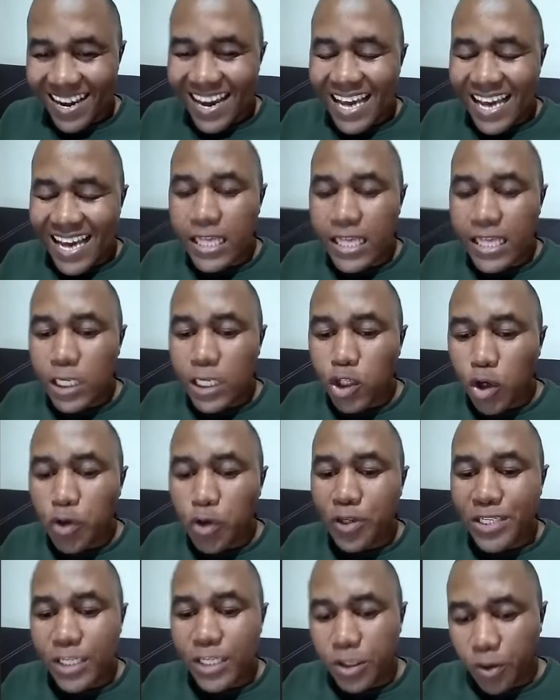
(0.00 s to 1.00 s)
And the
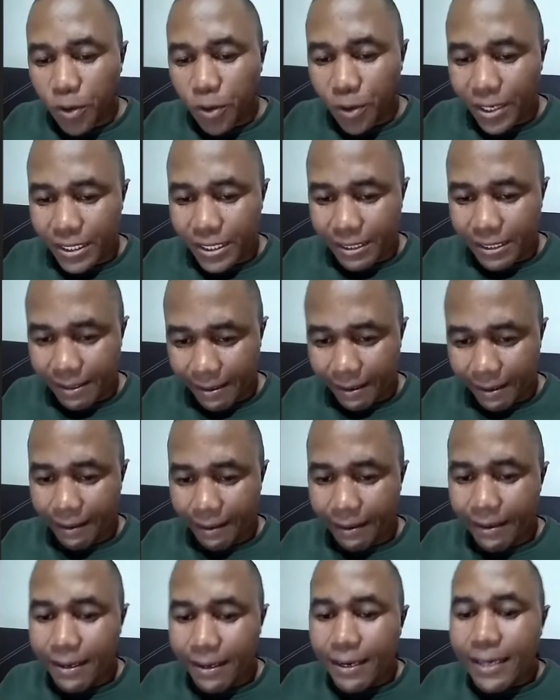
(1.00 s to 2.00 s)
solution is already there.
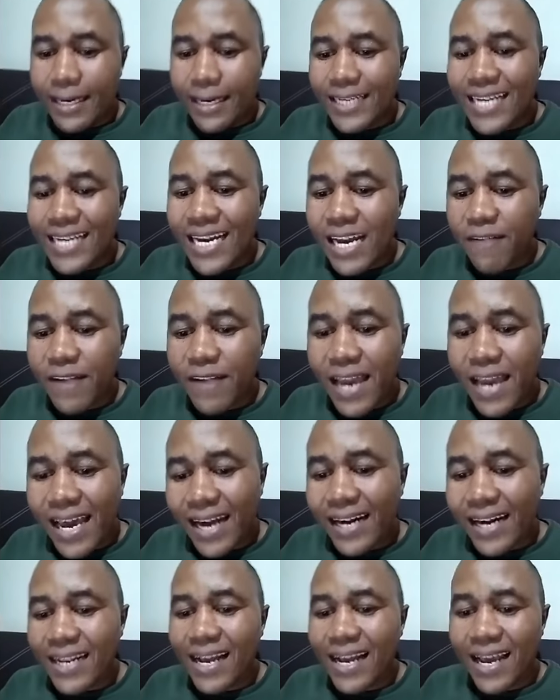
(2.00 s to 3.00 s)
Each and every
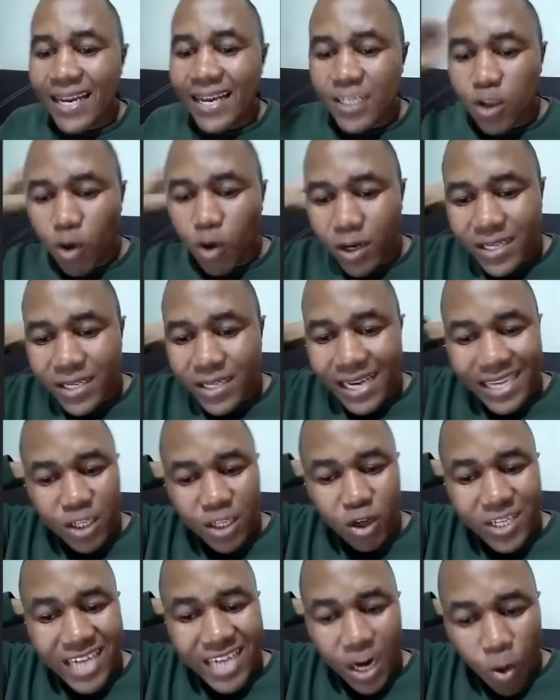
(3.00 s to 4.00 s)
area has got a
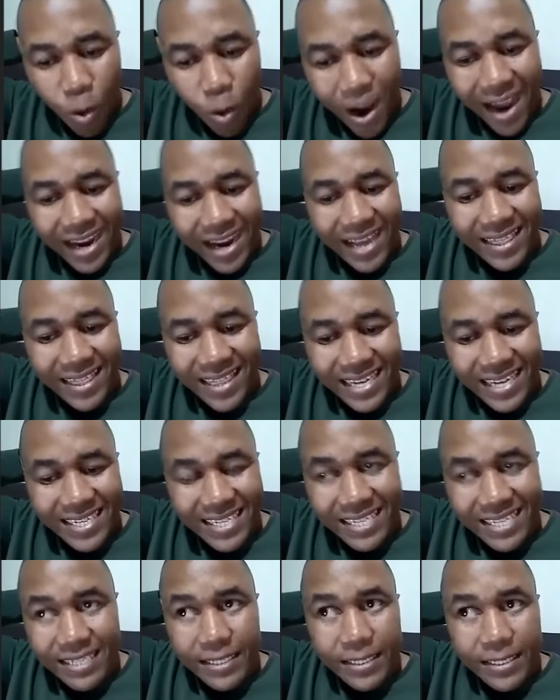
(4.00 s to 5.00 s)
social worker that
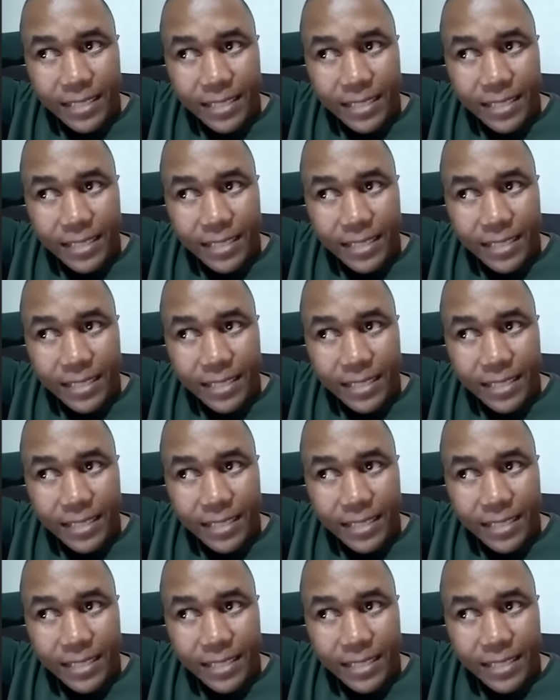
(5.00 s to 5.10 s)
is